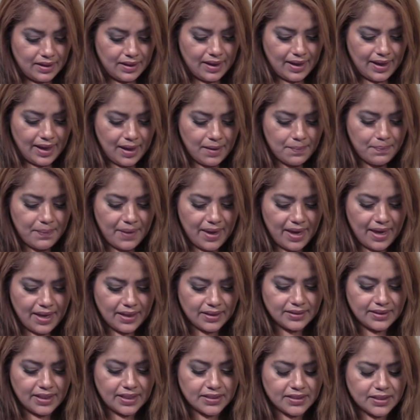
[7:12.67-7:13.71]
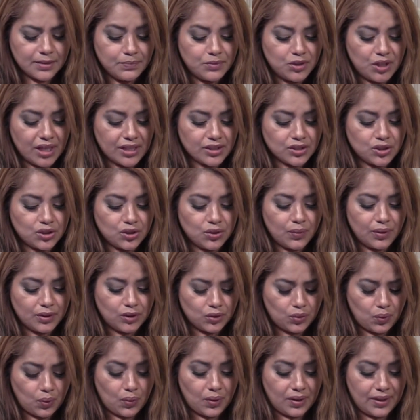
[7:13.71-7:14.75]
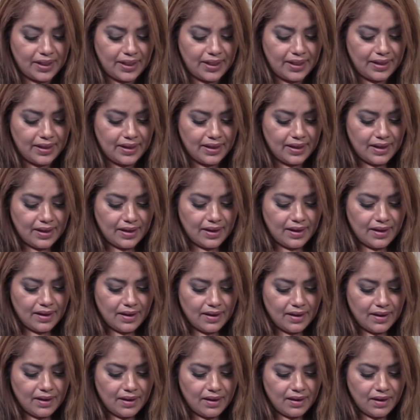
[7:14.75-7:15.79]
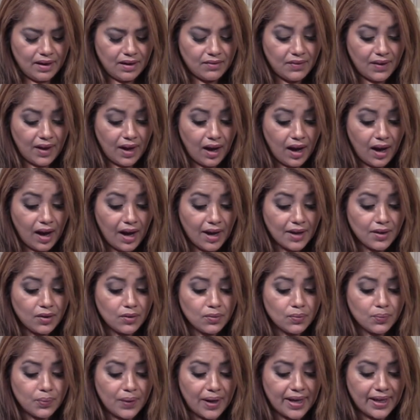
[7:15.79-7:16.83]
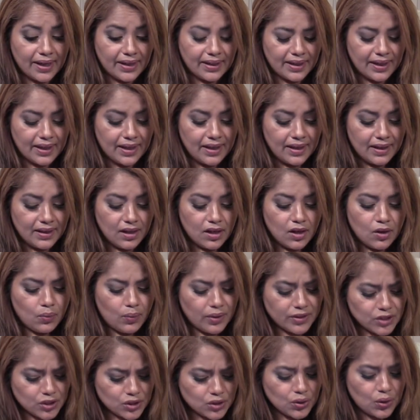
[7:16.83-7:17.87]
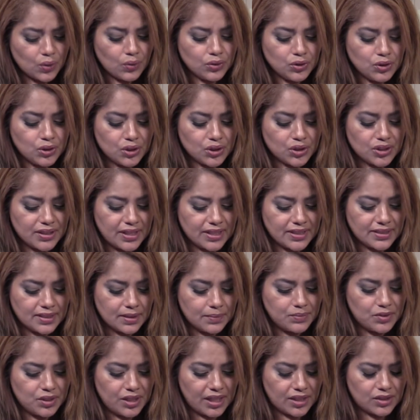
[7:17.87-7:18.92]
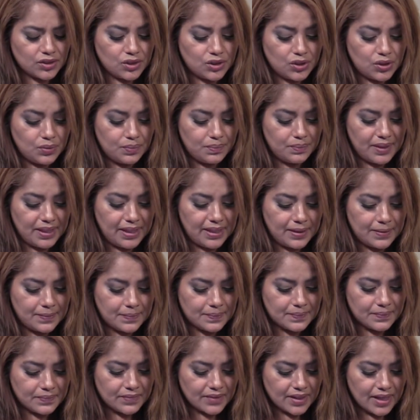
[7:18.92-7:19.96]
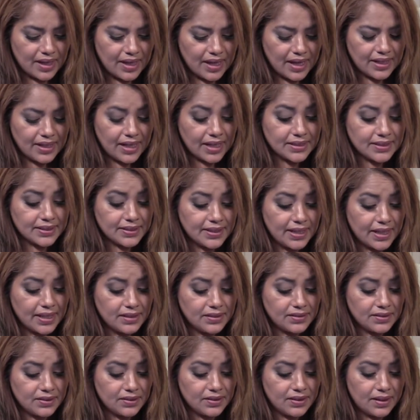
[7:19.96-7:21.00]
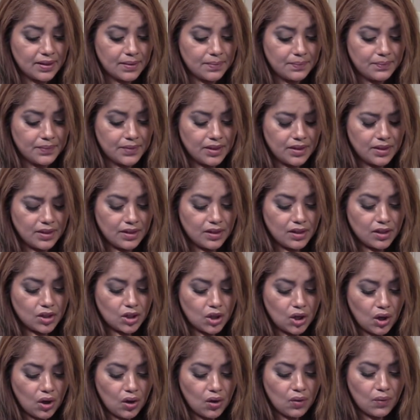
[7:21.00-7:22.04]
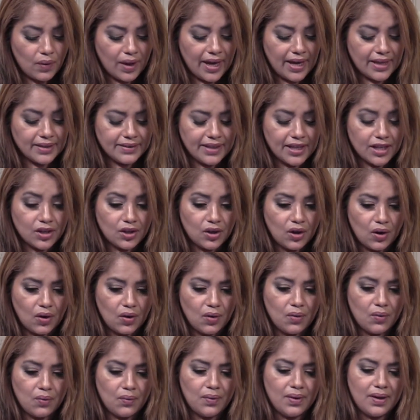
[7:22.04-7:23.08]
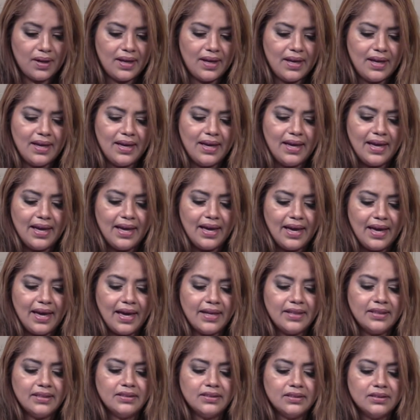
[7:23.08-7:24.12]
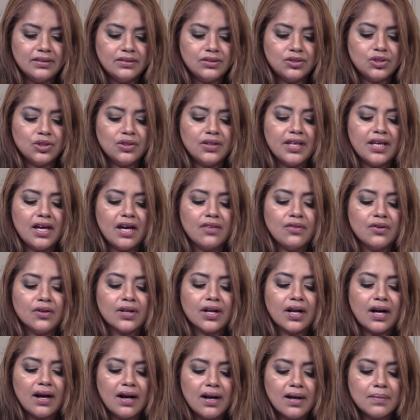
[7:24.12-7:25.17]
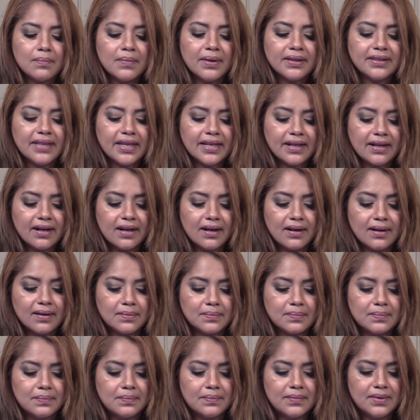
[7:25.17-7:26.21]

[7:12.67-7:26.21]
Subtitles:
that subjects to authority of a higher rank, with soldiers that subject to me. And I say to them, go, and they go. And to the other, come, and they come.